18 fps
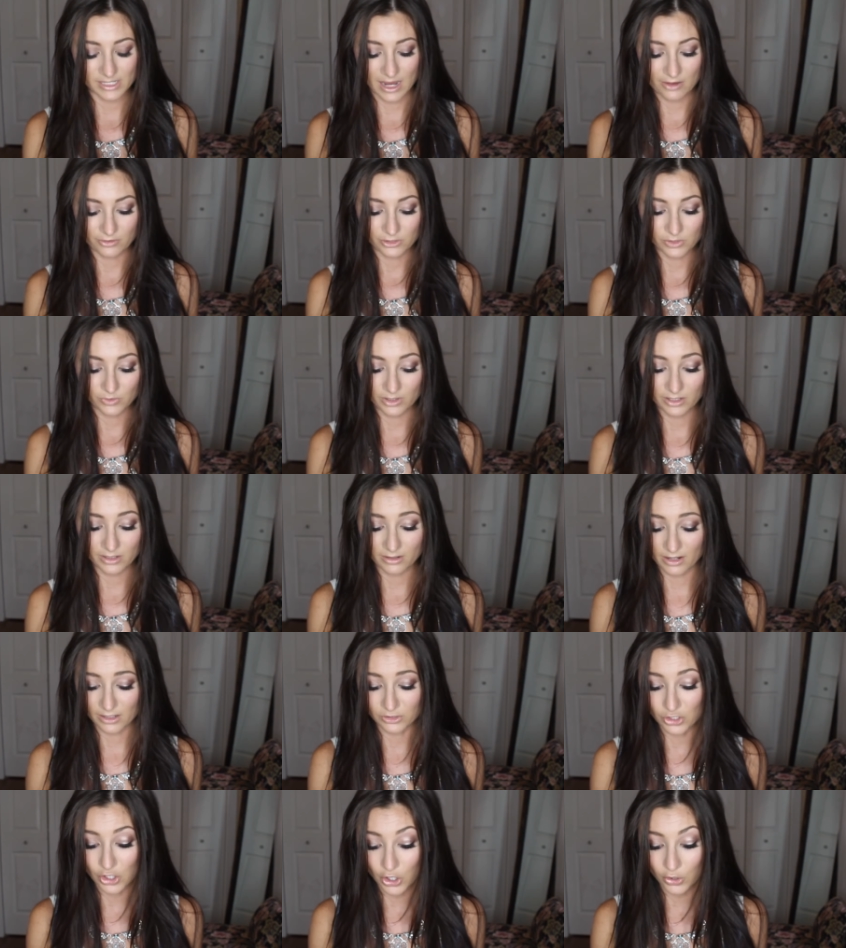down to it, and
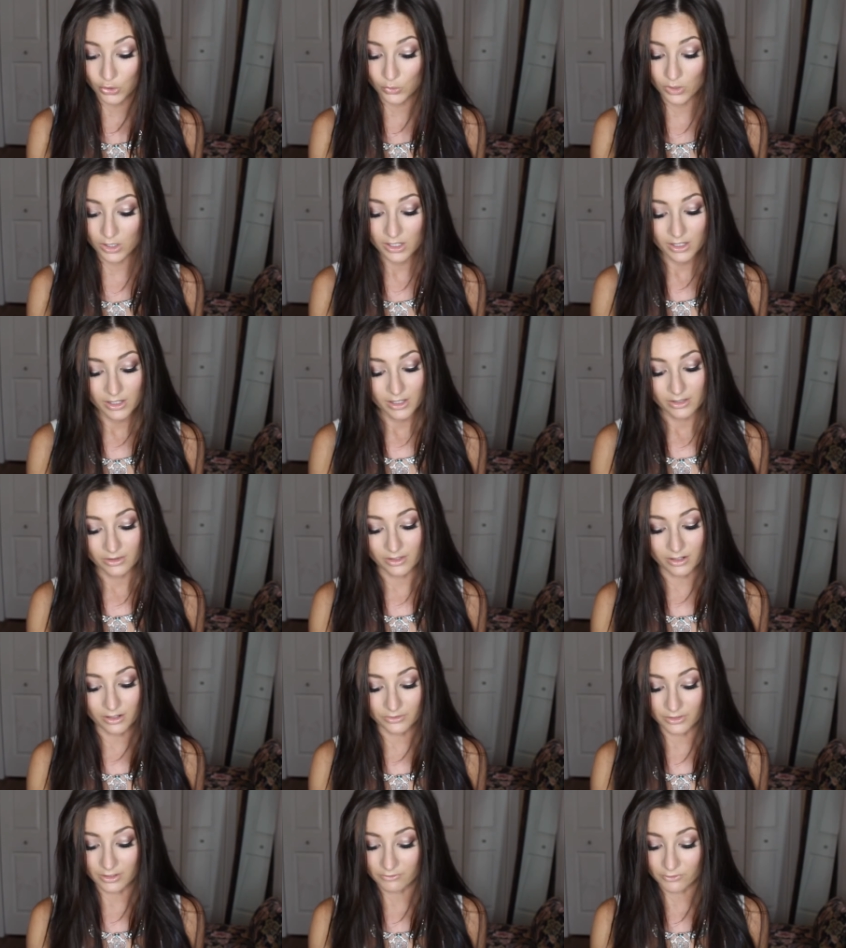I know that
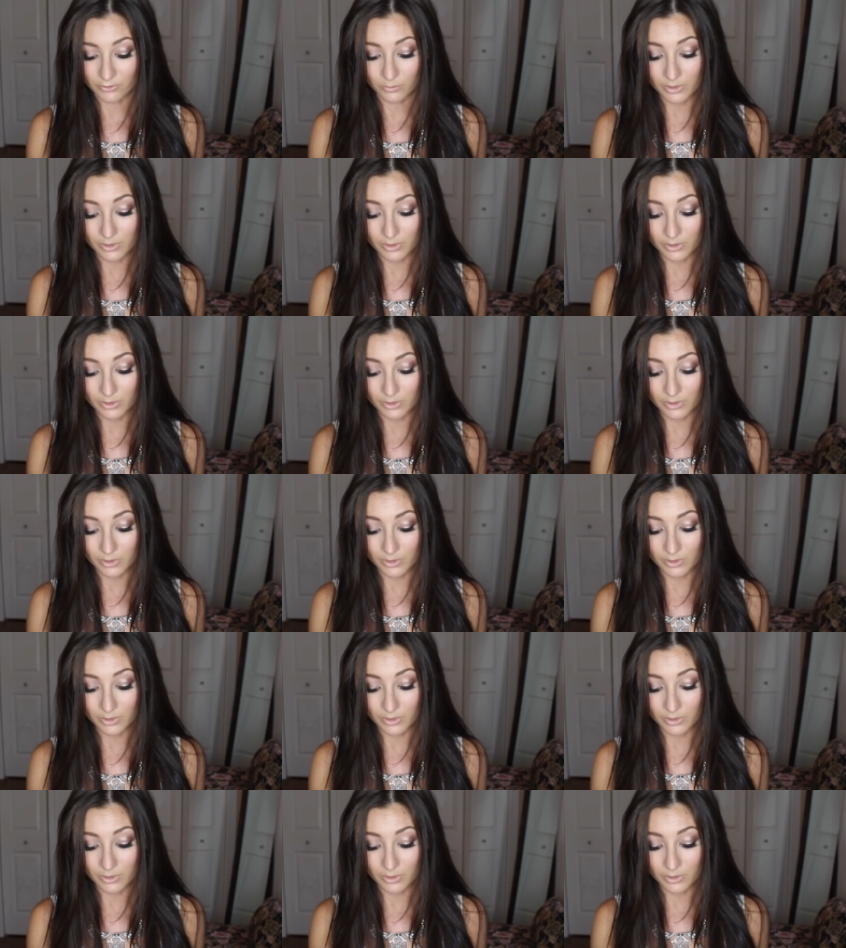I'll never